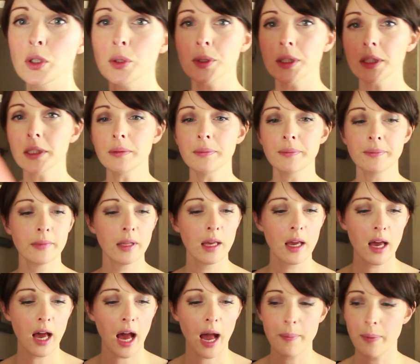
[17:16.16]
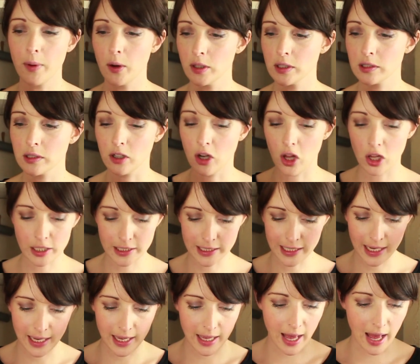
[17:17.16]
noodle. I bought this on
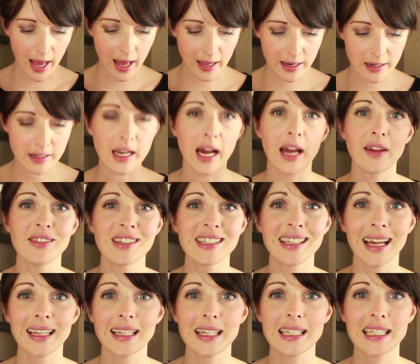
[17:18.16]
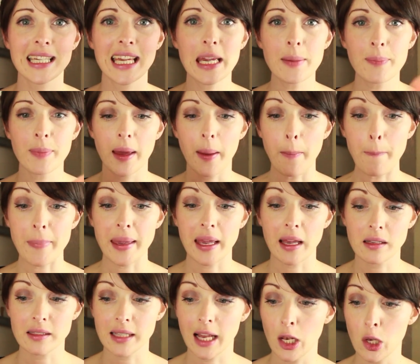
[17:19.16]
holiday and I've decided to keep it
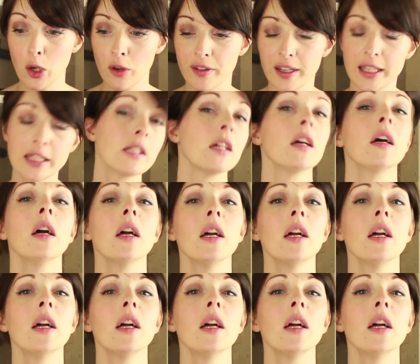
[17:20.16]
because I love it.